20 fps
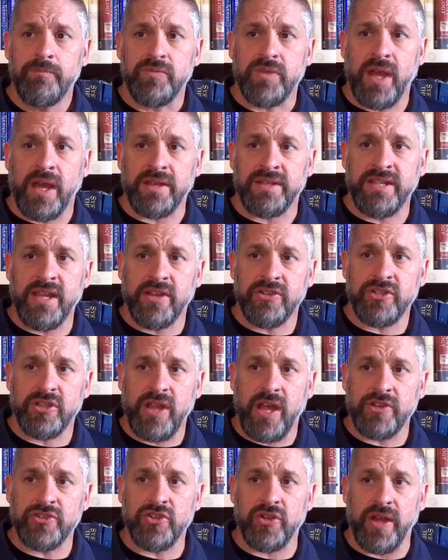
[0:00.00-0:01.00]

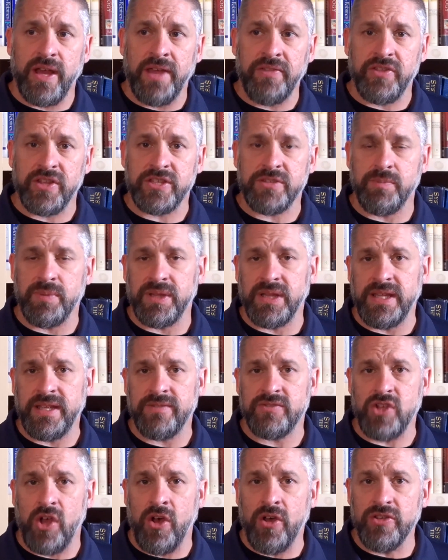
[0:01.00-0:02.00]
deontological ethics
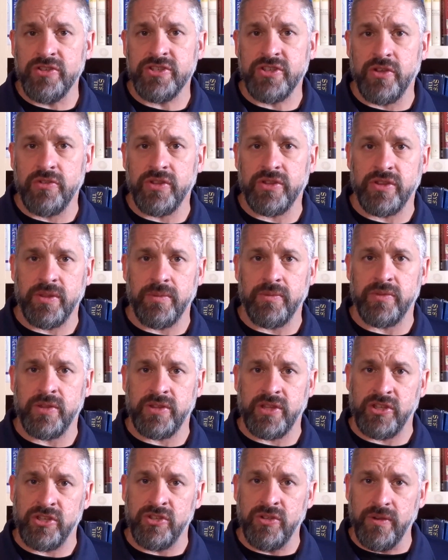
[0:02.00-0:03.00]
believes also that
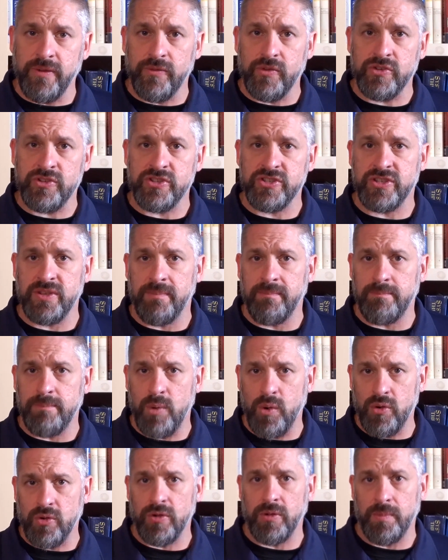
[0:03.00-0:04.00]
the universe is a
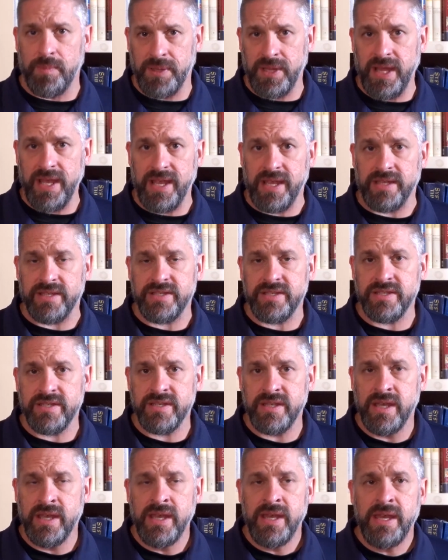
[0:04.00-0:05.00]
moral
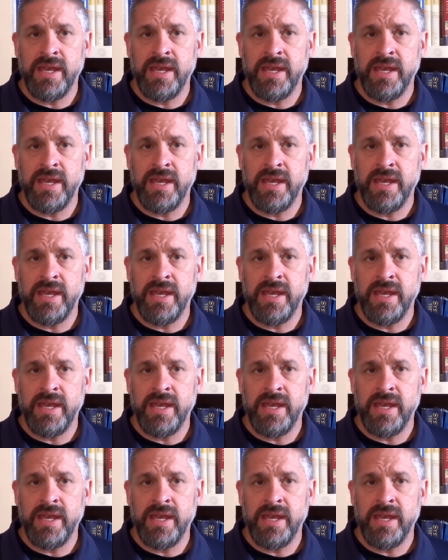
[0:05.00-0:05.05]
place,